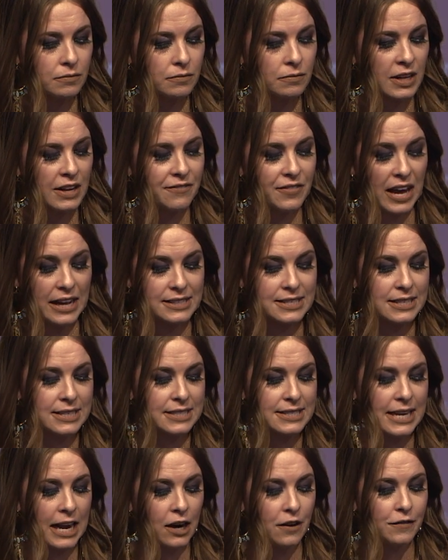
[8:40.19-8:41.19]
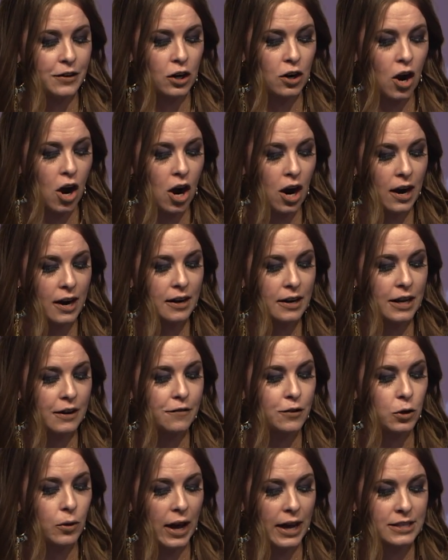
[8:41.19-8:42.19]
If that's a desire of your heart,
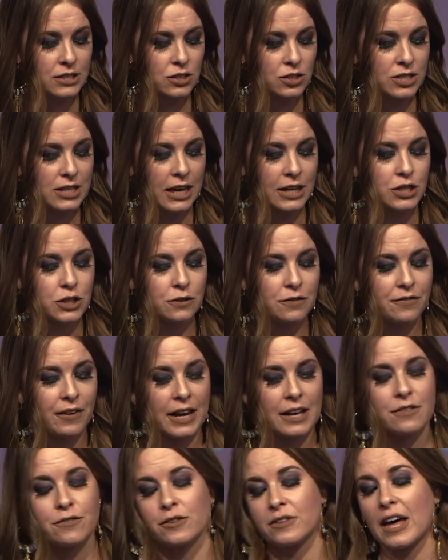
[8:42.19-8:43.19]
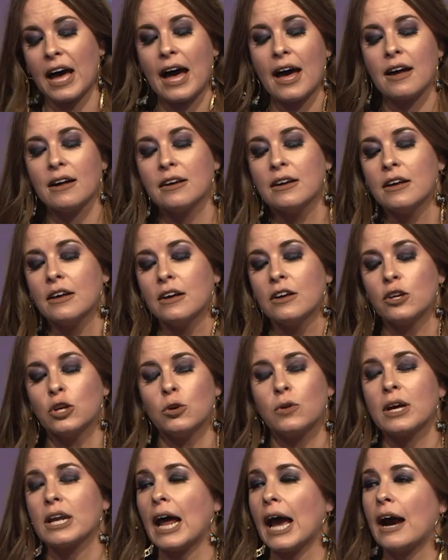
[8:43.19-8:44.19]
if you exercise your faith for that,
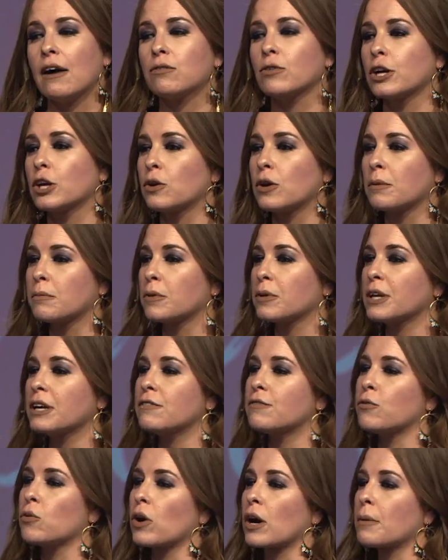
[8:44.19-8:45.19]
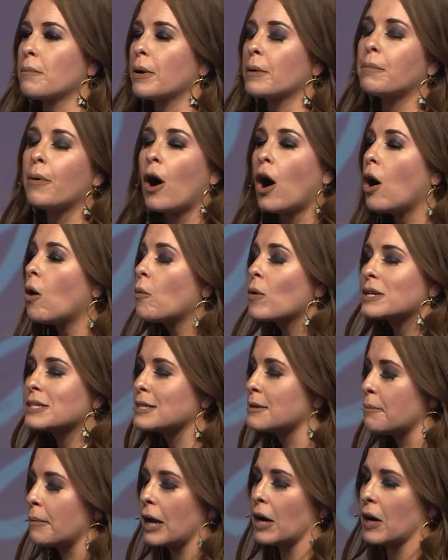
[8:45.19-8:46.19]
you can have what you can believe for. But Paul
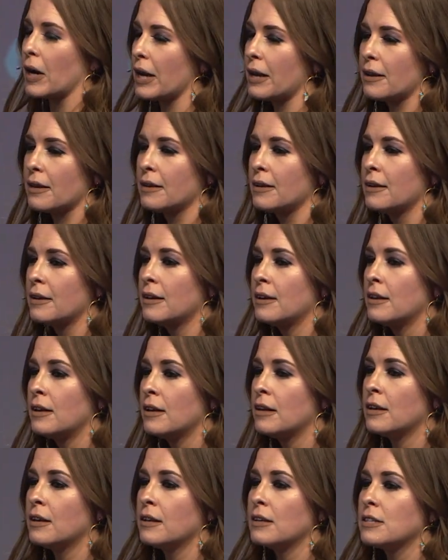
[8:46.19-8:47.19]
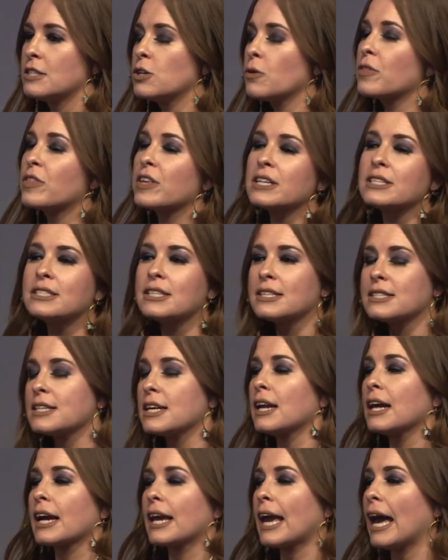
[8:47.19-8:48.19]
wasn't married. Right. So this
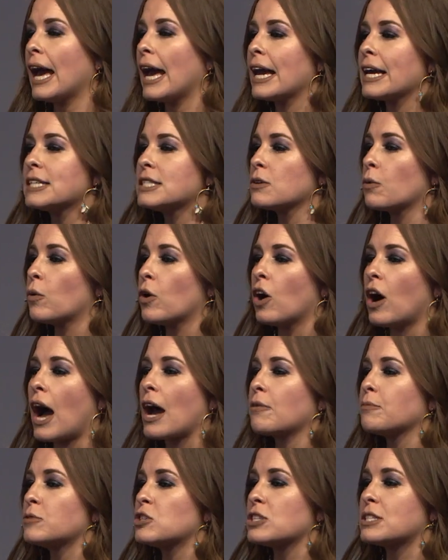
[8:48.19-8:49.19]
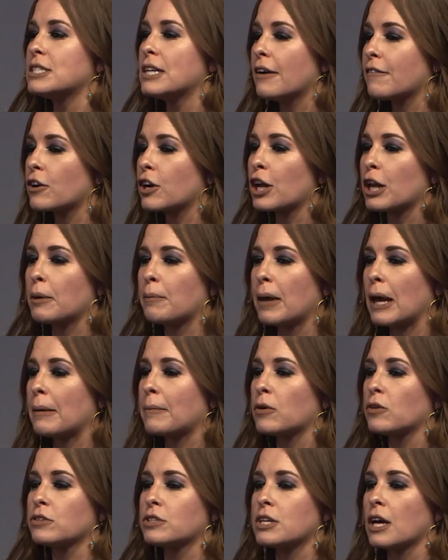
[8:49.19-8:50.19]
isn't a case, well, I'm just never going to be
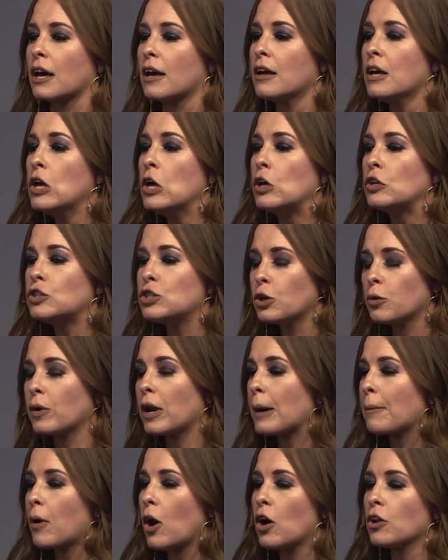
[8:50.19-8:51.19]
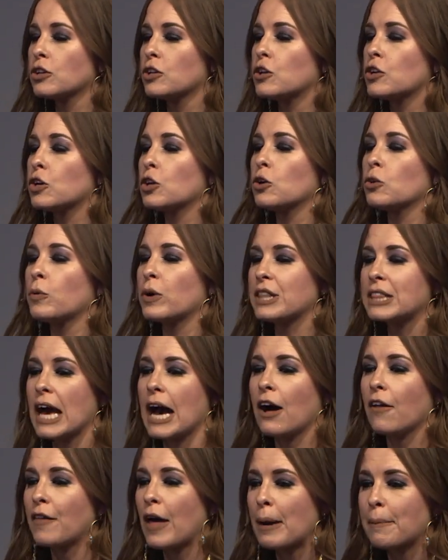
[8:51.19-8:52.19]
able to do what I'm called to do
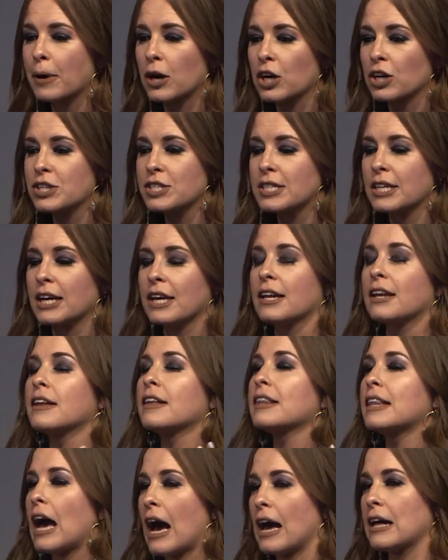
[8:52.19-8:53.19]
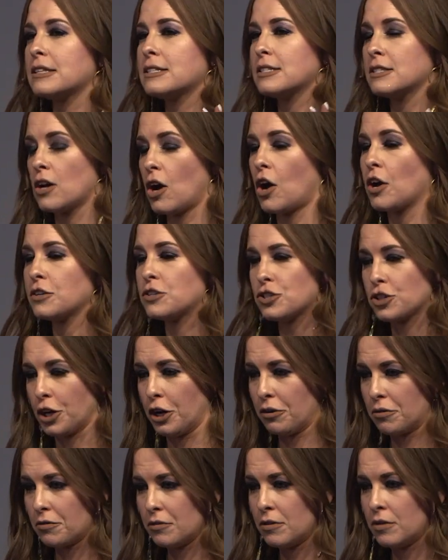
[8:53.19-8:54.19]
without that person. That's not
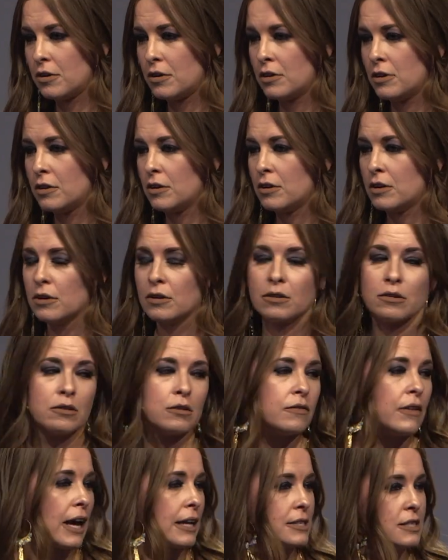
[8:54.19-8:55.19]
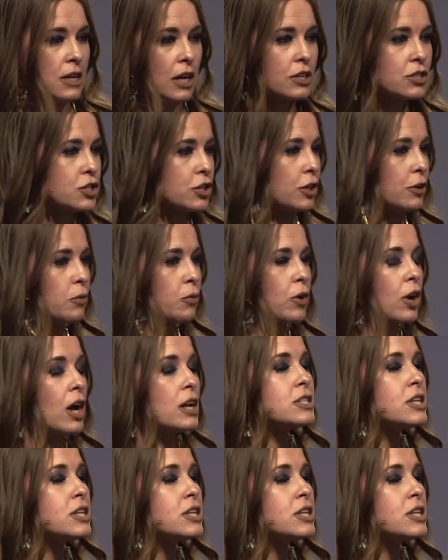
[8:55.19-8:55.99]
true. That's not true. We're not